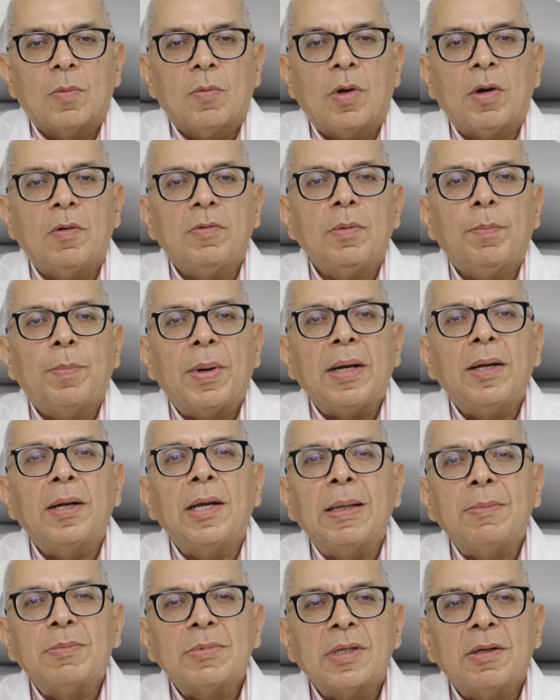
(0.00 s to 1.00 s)
One of the pet
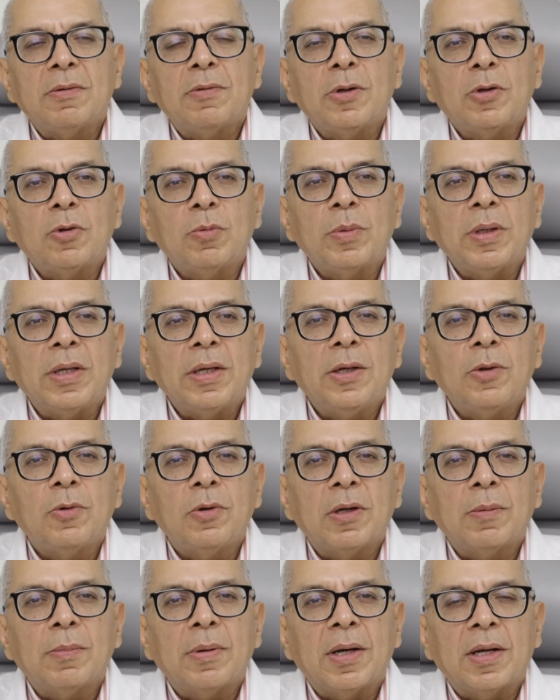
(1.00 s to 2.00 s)
names given to me
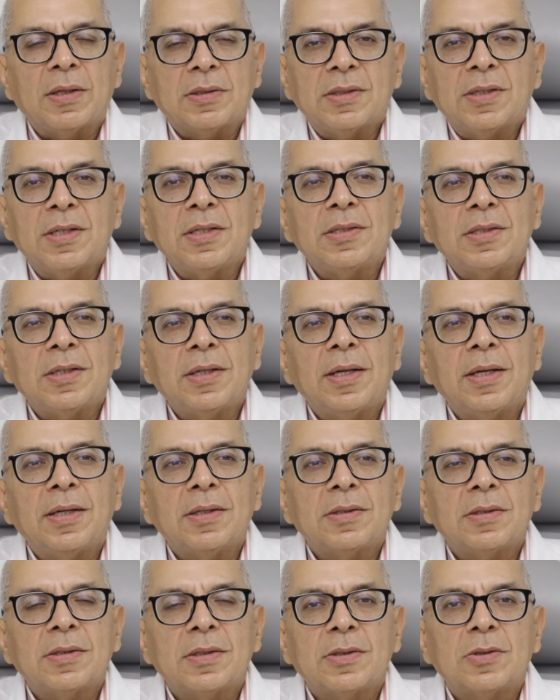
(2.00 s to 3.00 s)
during my residency
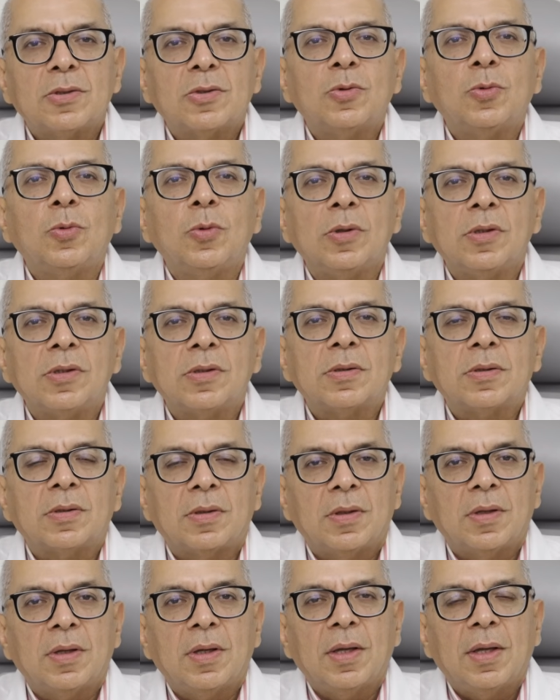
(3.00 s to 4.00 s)
days is
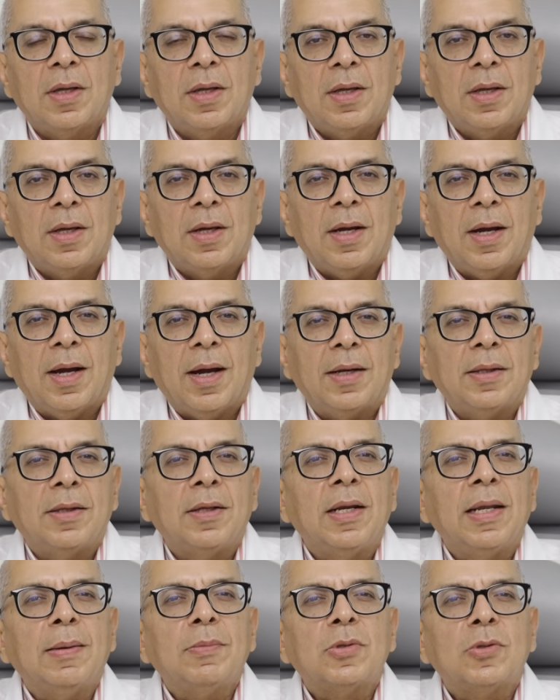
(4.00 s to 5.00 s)
Stools. And
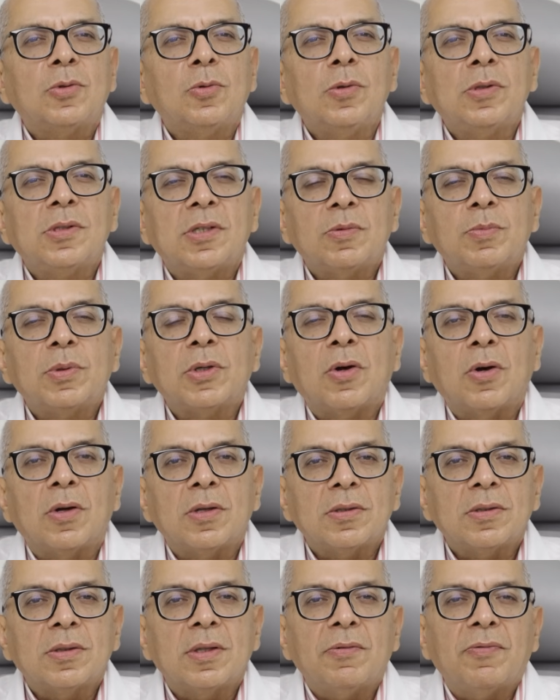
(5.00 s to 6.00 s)
the name Stools is
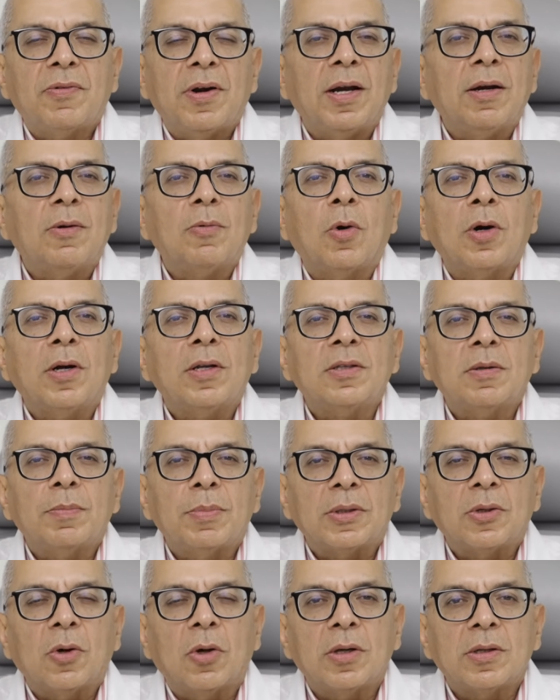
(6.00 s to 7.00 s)
because they felt, what is a
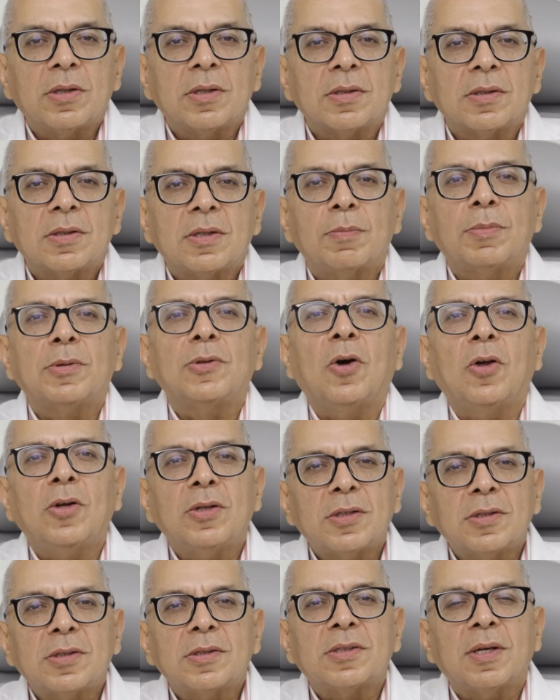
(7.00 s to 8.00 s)
pathologist? A
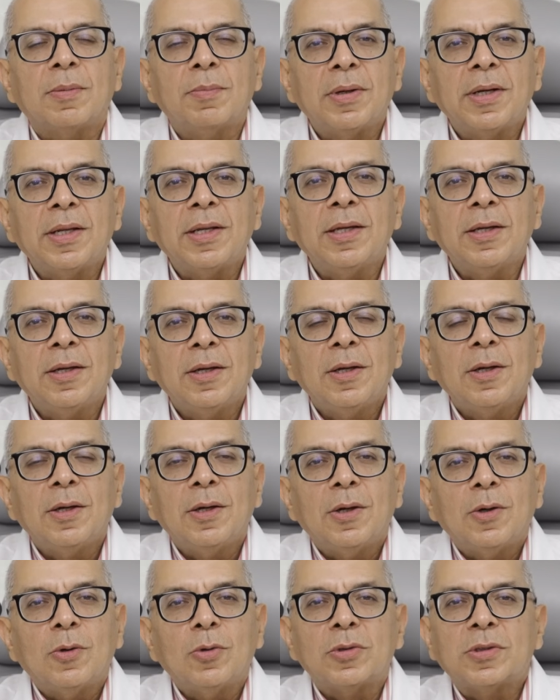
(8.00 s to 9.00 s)
pathologist is somebody
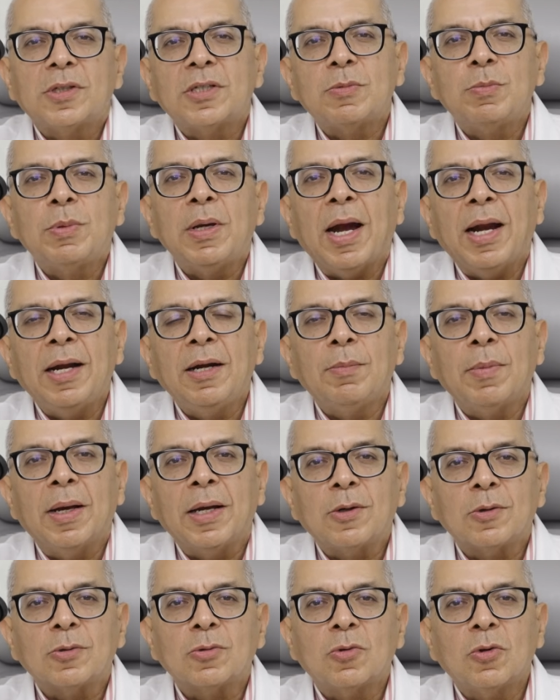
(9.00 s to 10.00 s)
who sits behind a
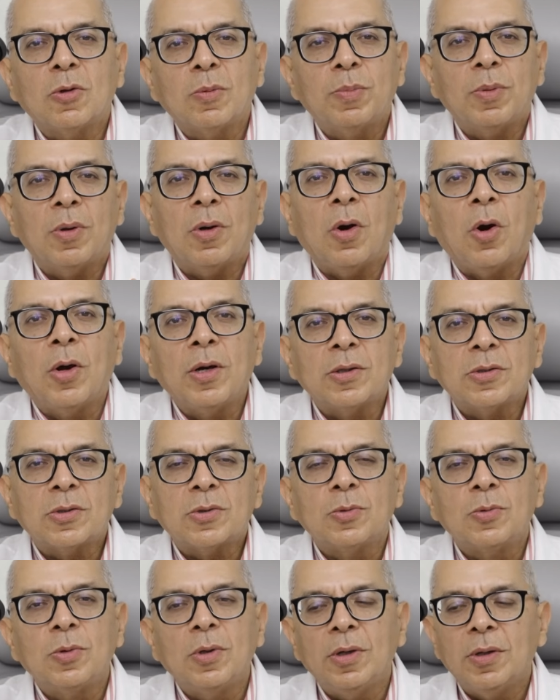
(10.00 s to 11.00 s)
microscope on a
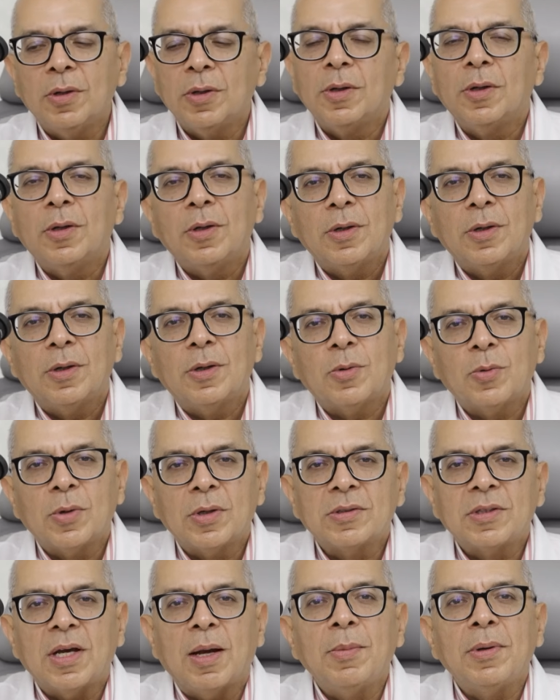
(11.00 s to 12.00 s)
stool to
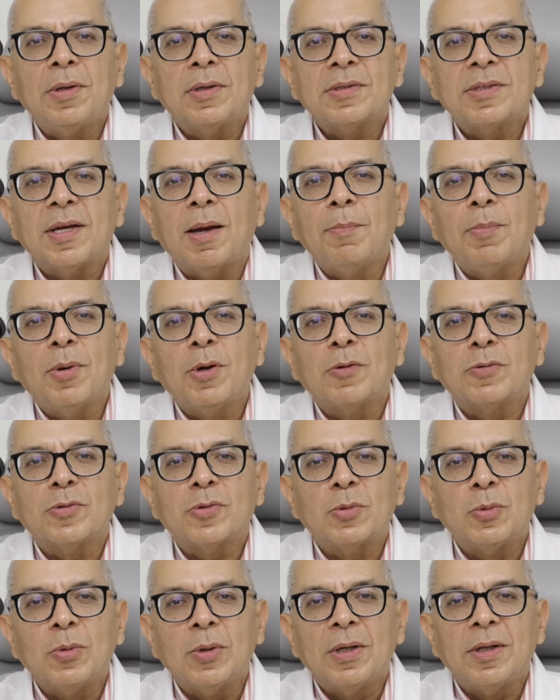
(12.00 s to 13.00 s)
examine a sample of
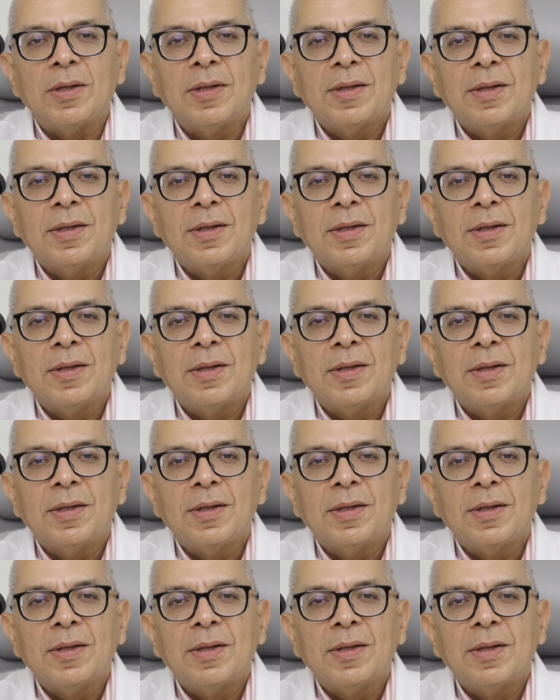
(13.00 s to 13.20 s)
stool.